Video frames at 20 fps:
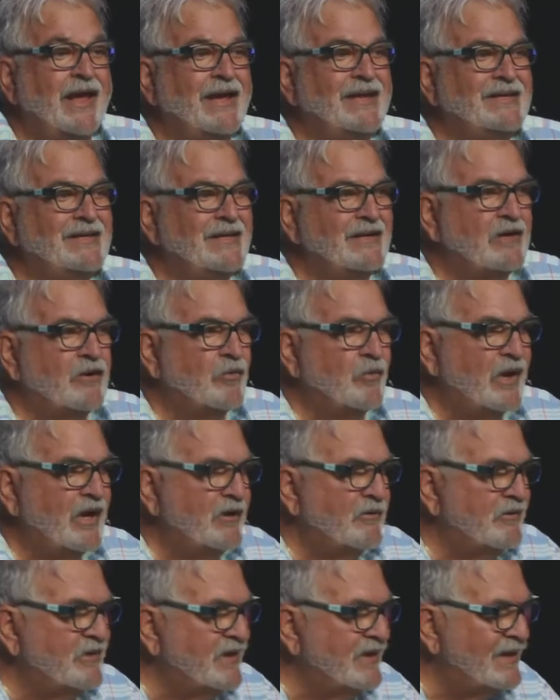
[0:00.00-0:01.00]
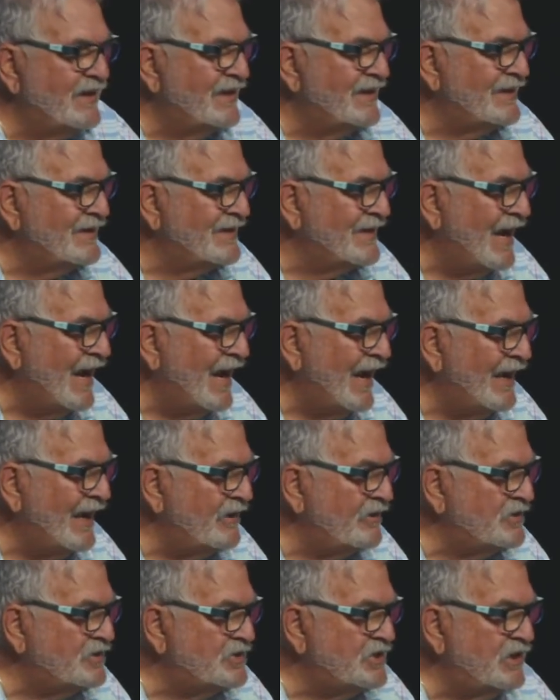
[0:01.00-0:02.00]
It did away with an
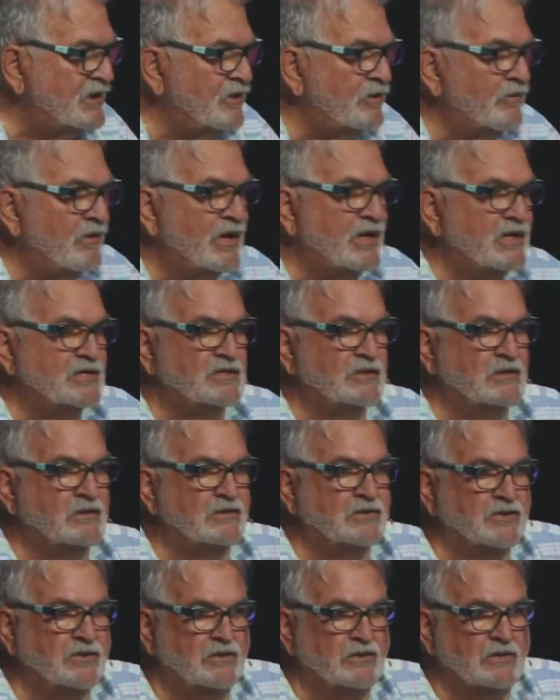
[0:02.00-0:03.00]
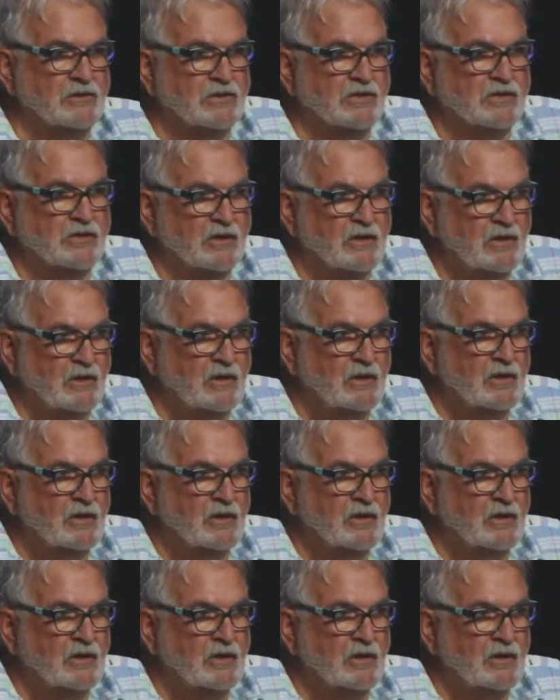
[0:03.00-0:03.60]
entire generation, church.